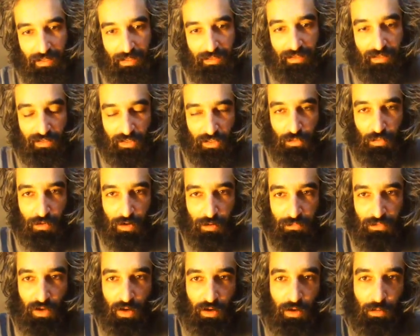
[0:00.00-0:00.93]
This is what I'm
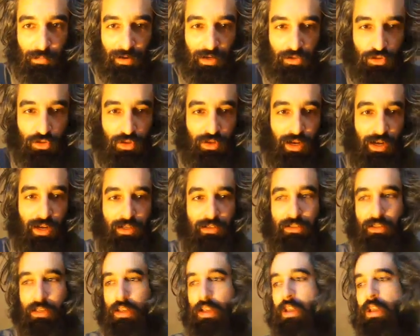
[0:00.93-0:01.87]
talking about, you guys.
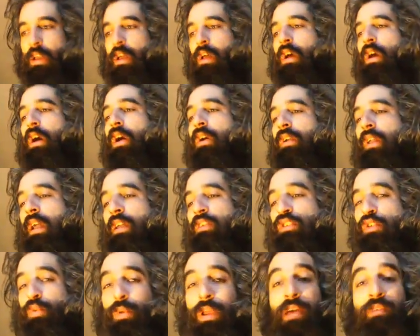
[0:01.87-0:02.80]
Okay,
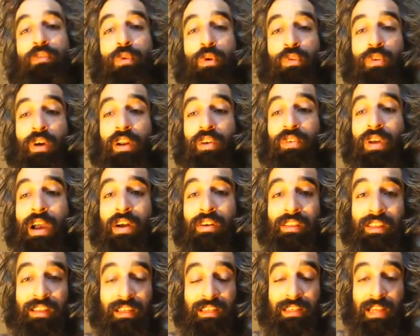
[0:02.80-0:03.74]
so whenever we run around
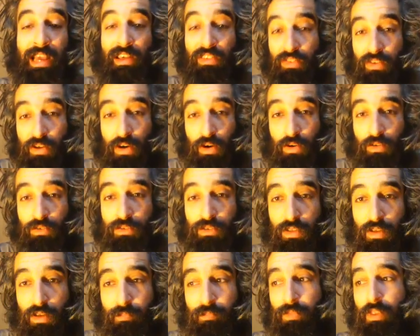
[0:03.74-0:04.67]
in the death cult...